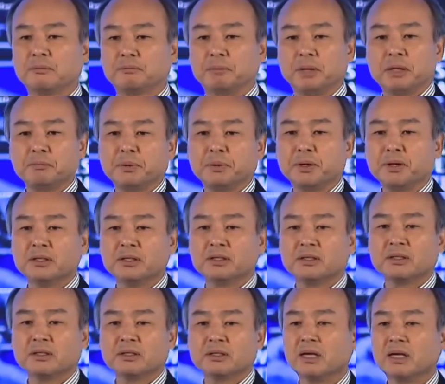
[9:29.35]
Pinpoint
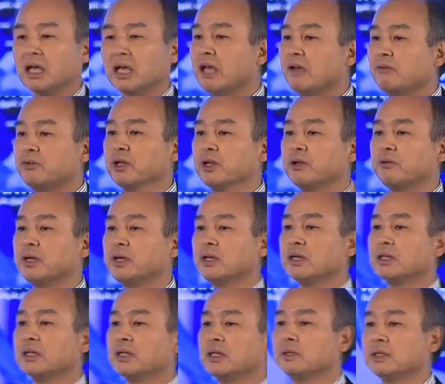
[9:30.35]

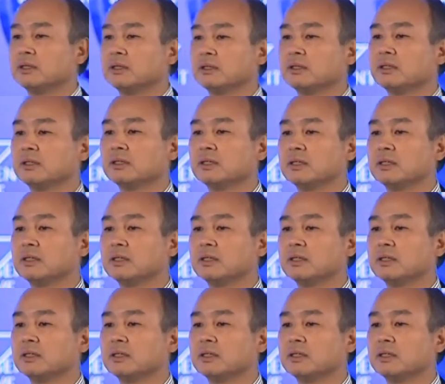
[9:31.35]
everywhere in the world.